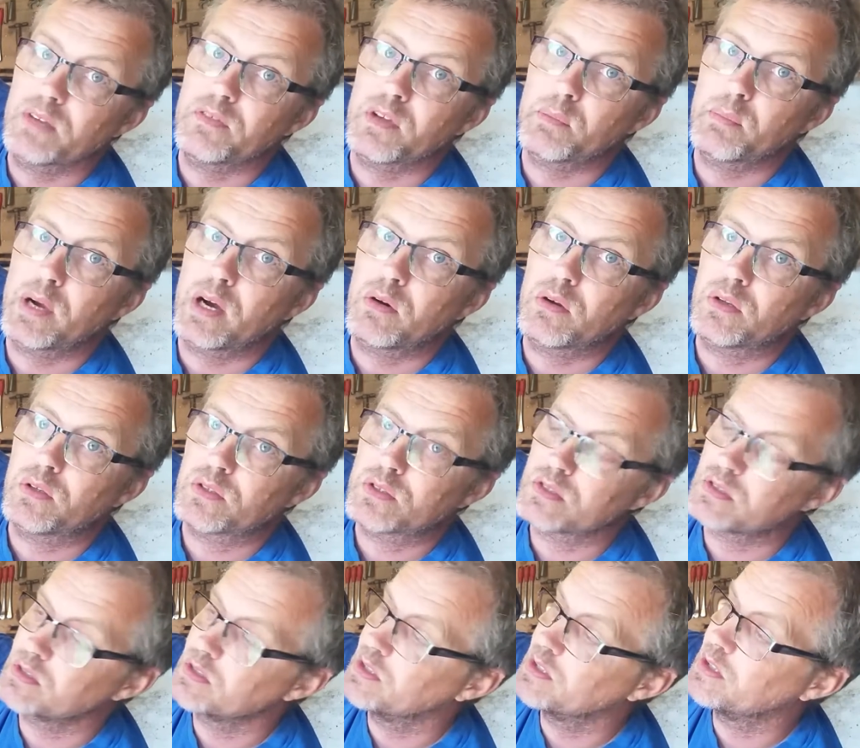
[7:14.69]
have a power
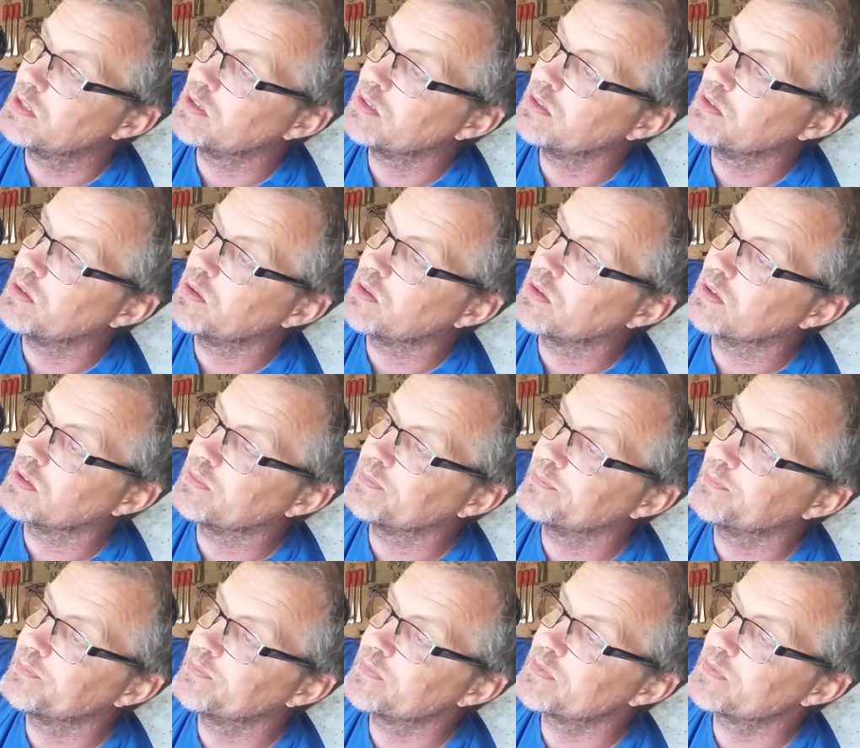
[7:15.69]
loss any longer.